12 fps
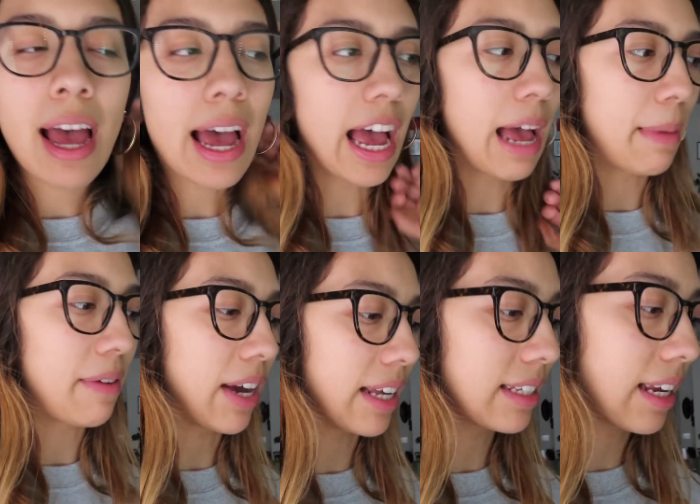
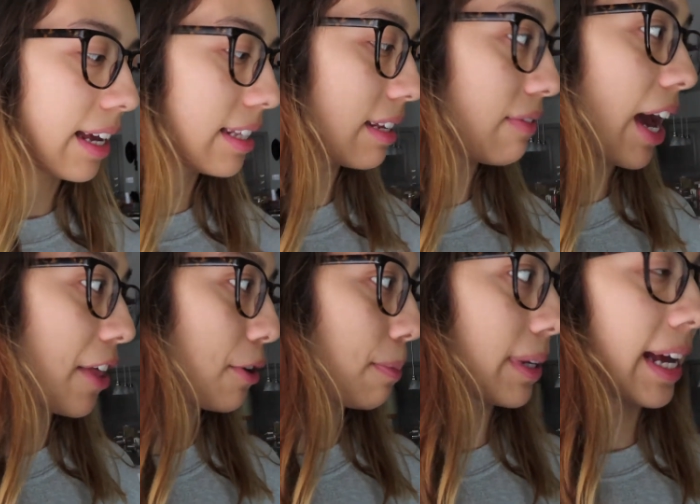I've got tons of
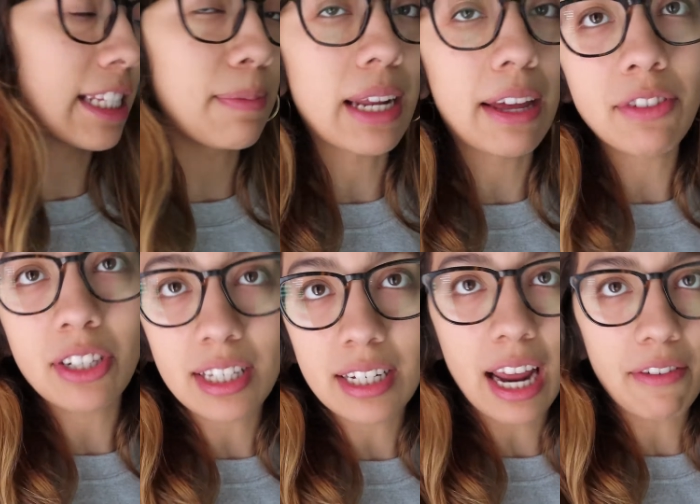other plants, but I've
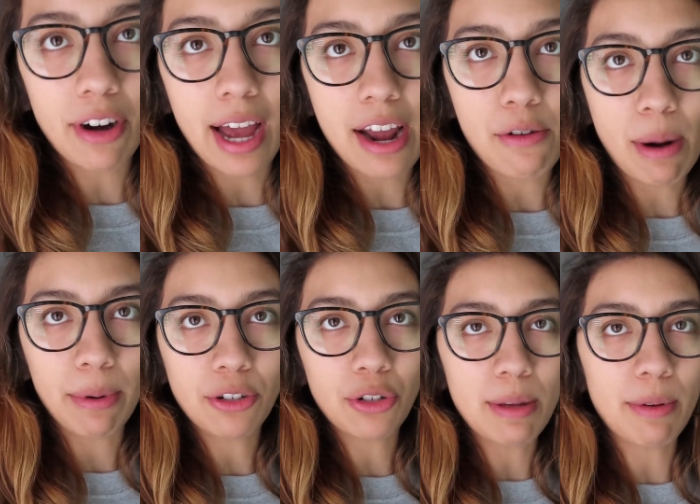just never had a
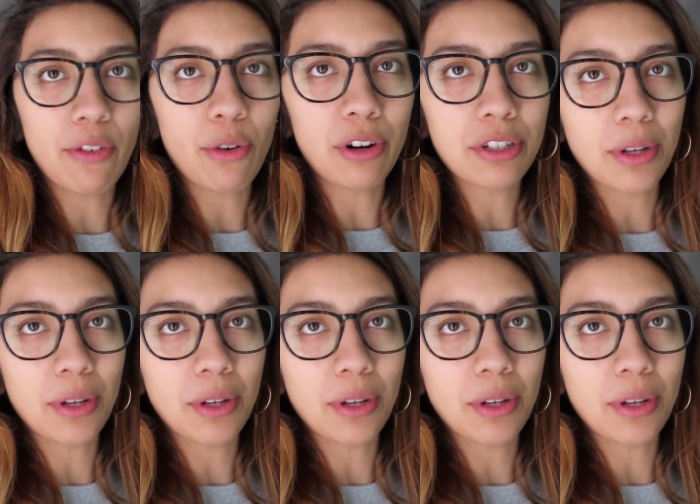rubber tree before.